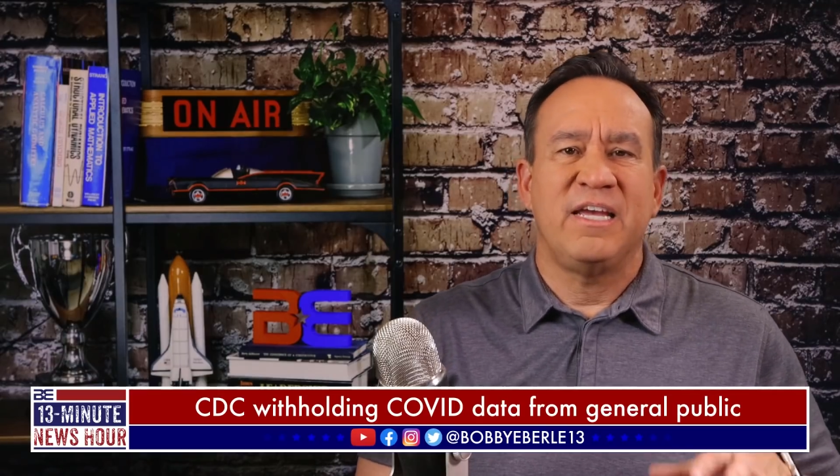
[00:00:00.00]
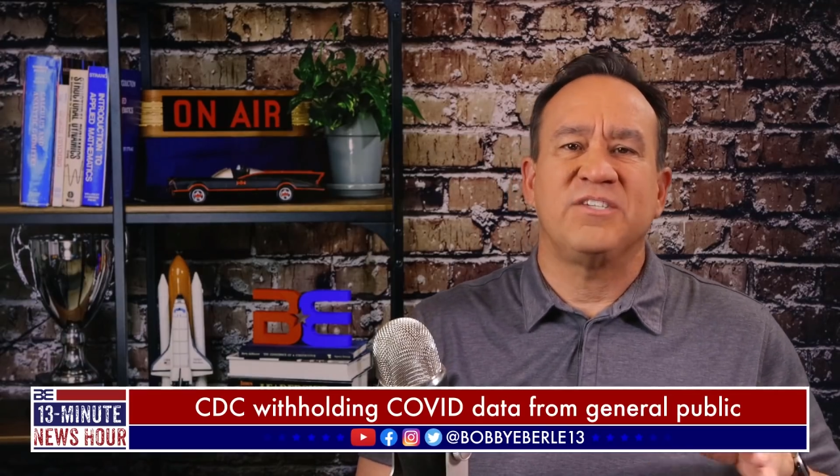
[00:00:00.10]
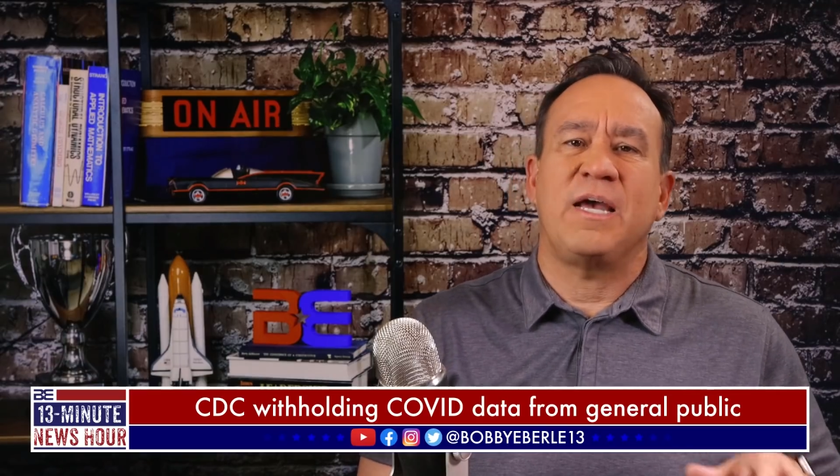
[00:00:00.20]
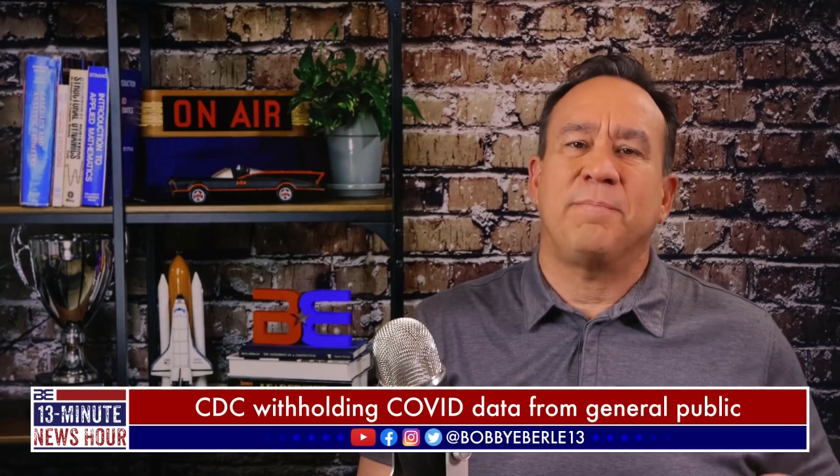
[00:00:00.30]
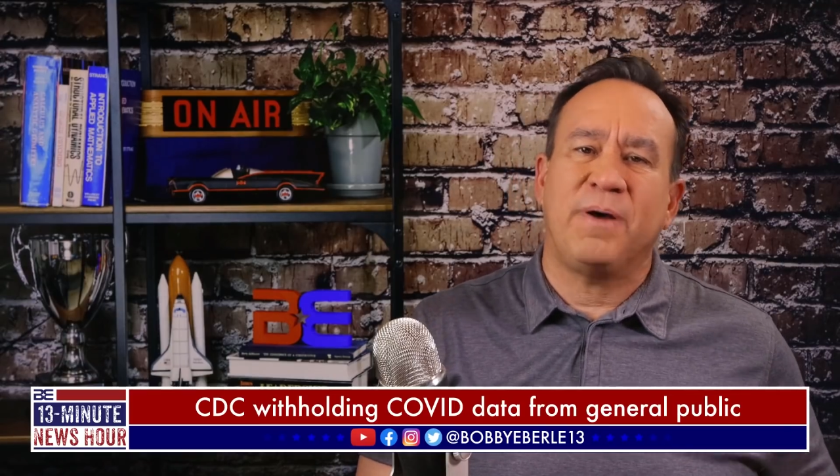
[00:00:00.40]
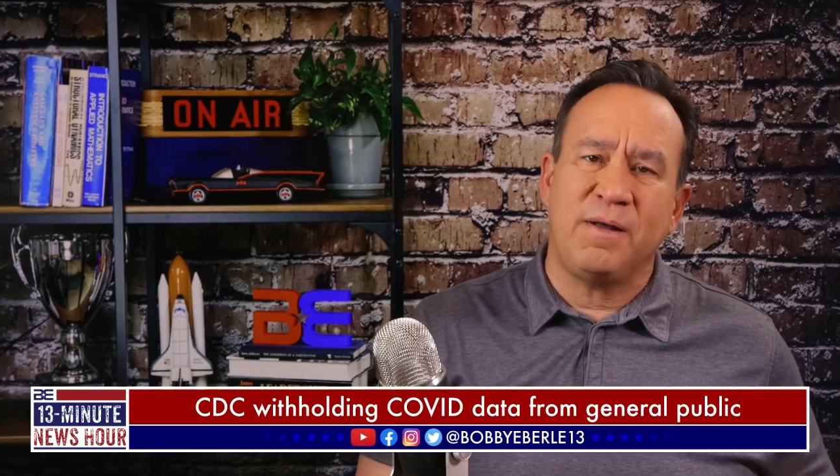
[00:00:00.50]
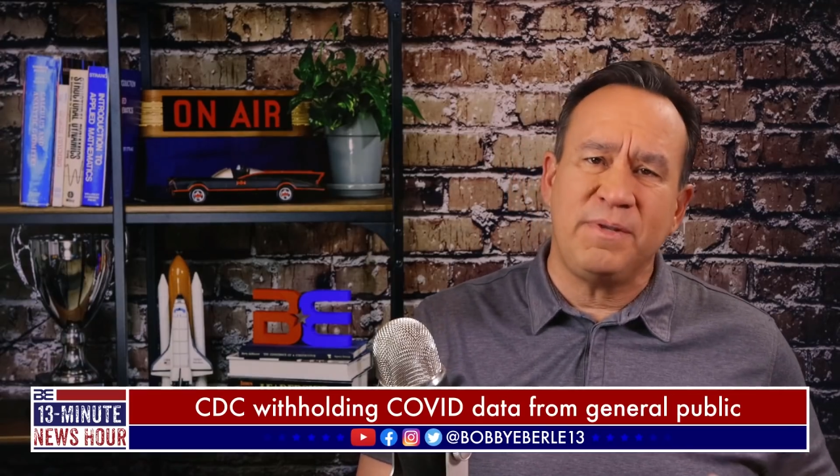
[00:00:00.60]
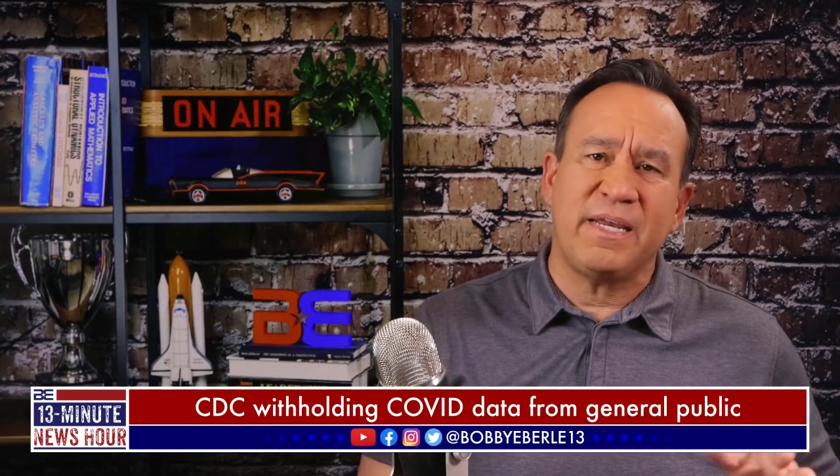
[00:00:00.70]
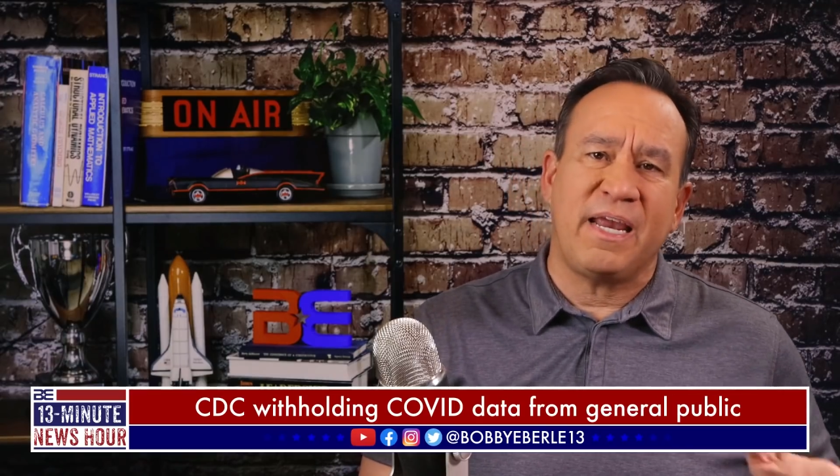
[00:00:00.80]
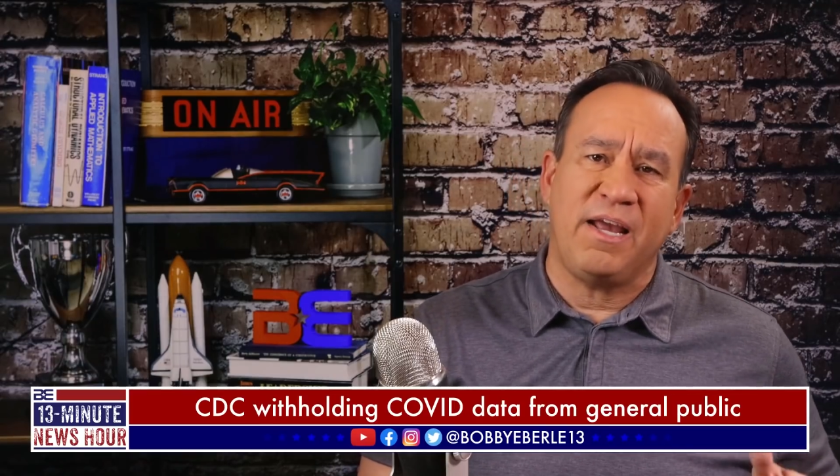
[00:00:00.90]
is that
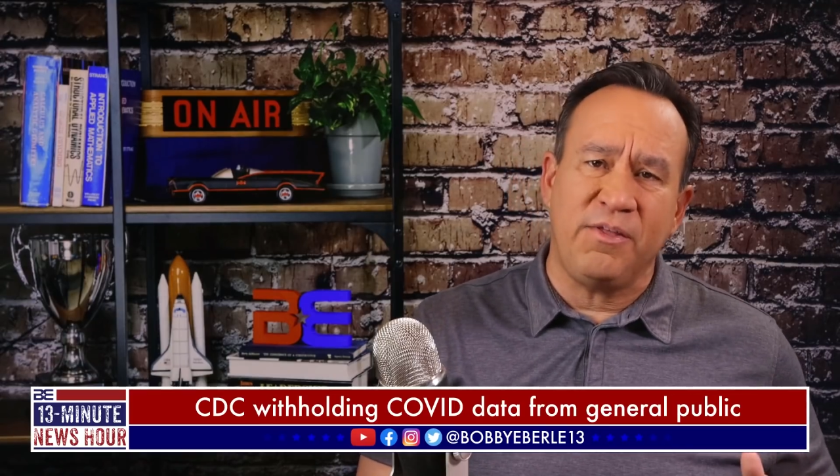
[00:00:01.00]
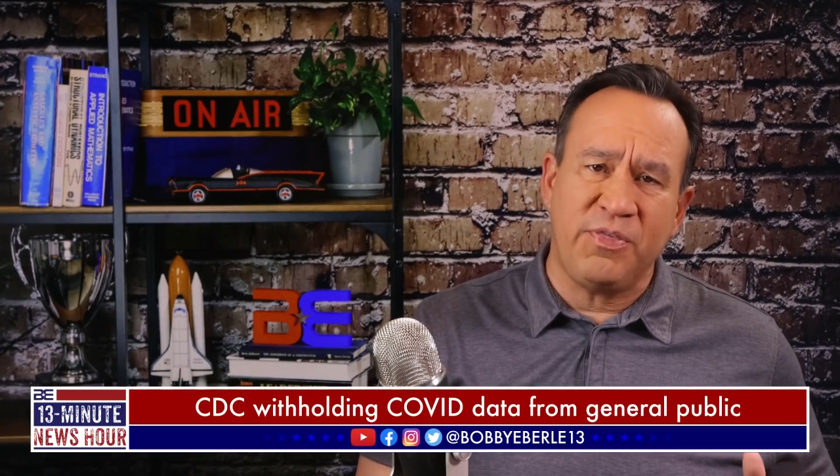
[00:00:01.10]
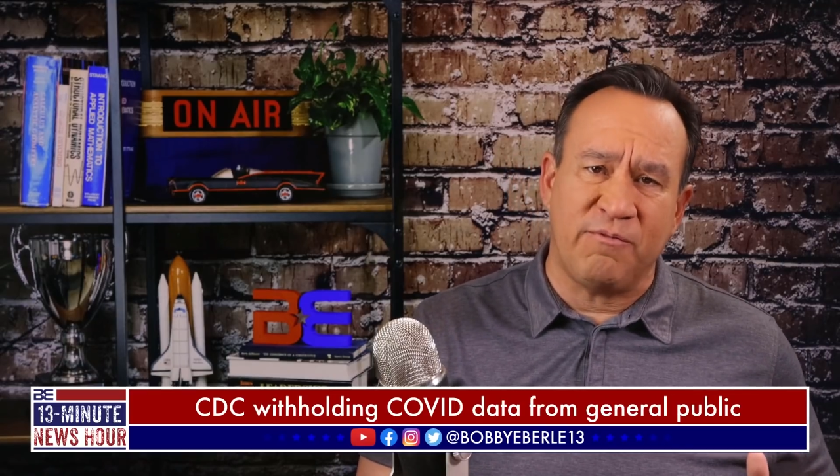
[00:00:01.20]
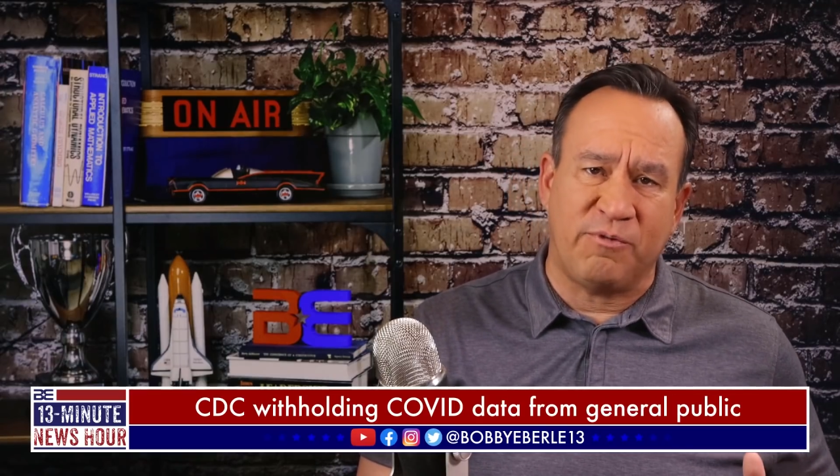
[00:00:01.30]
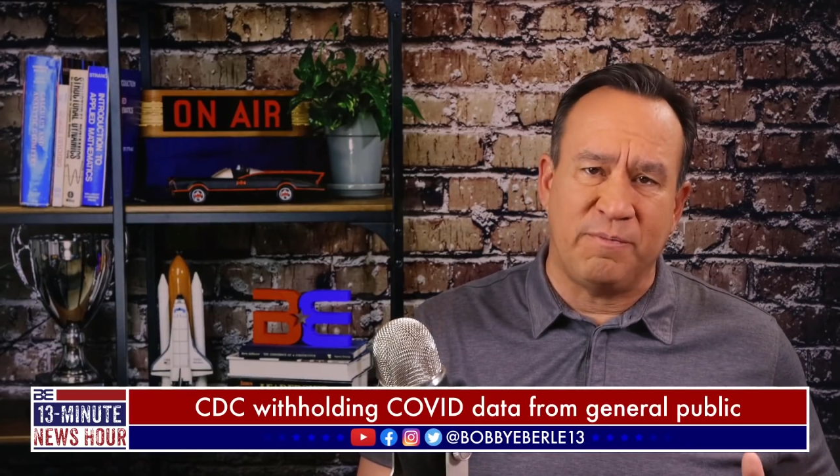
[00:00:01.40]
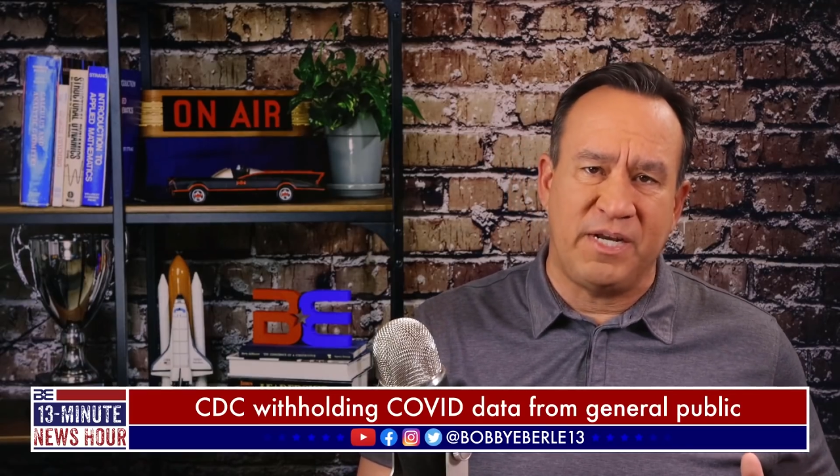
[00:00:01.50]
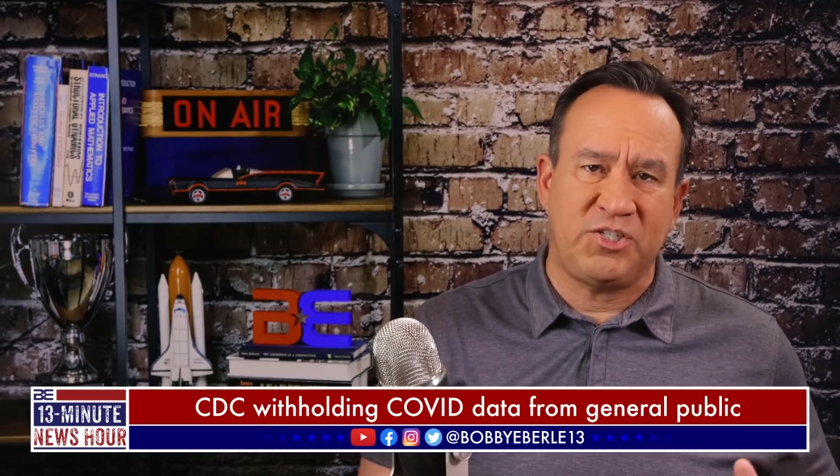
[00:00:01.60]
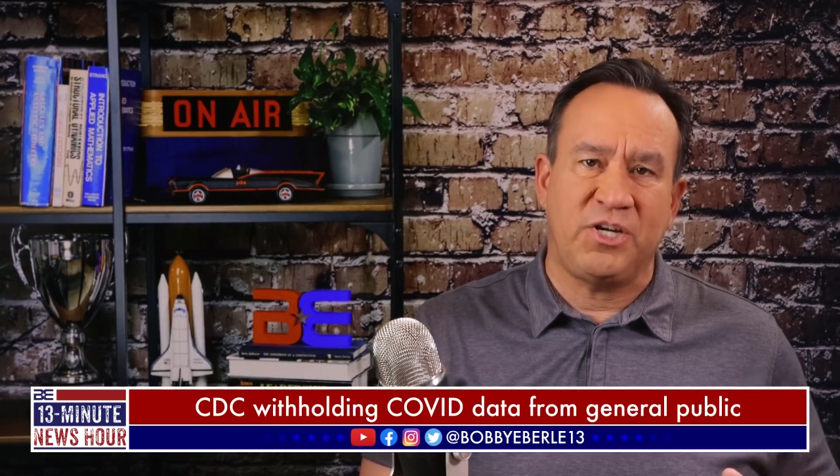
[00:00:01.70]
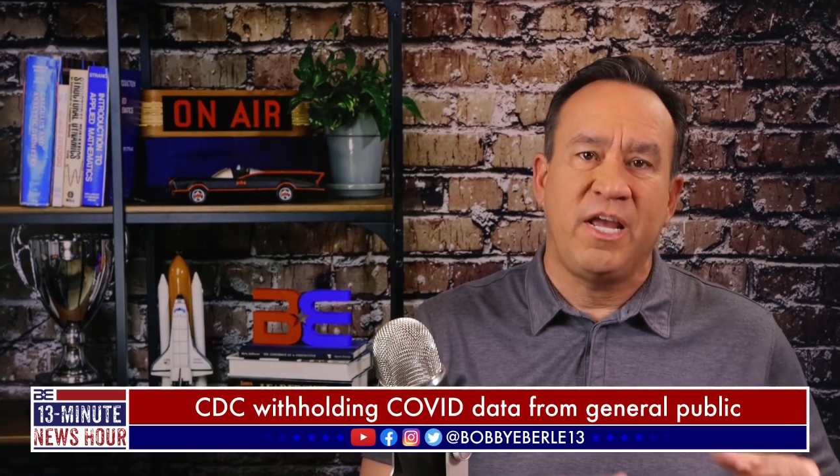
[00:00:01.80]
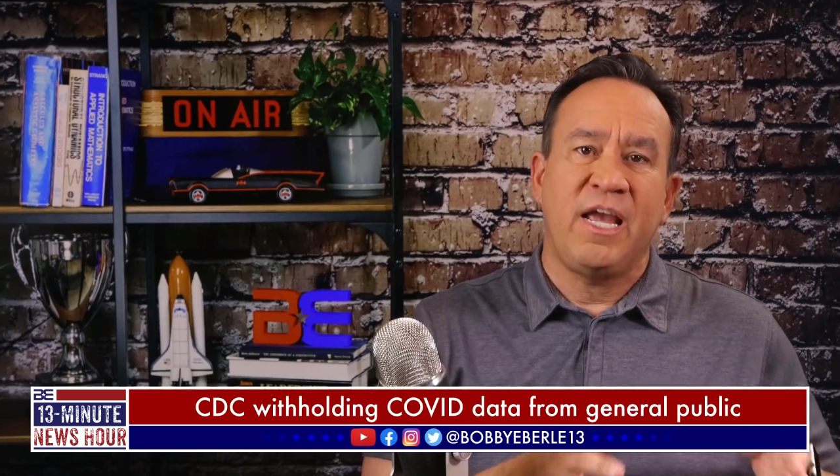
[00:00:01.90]
public health
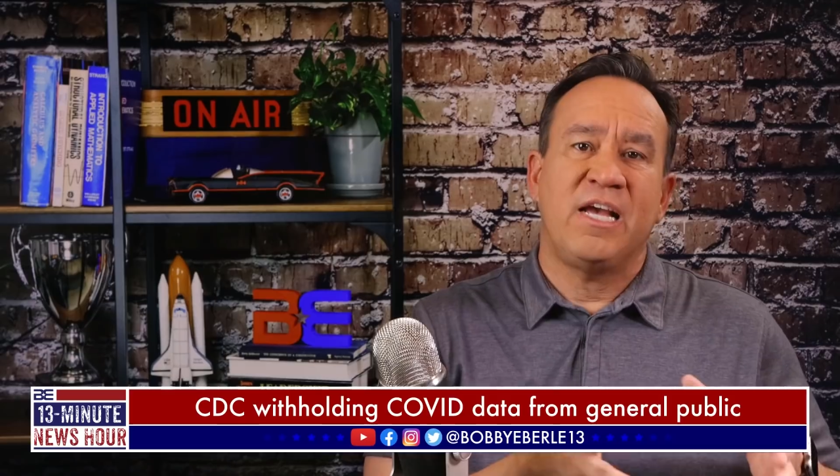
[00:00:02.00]
information